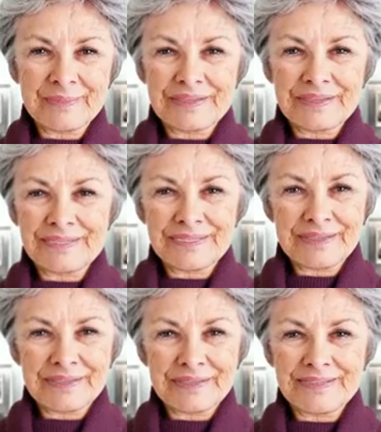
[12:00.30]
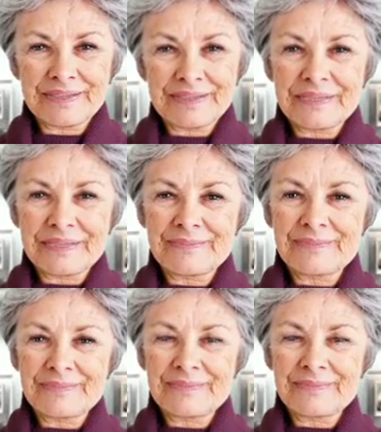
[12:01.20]
but you will still feel
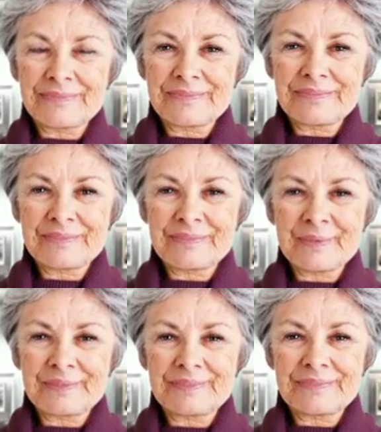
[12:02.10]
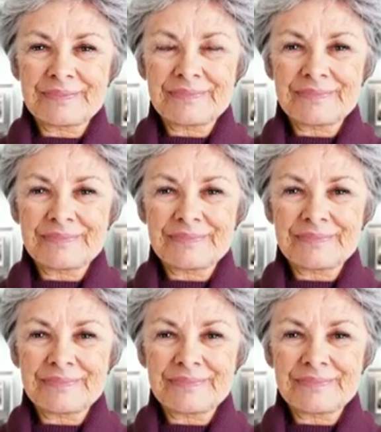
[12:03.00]
them. 4.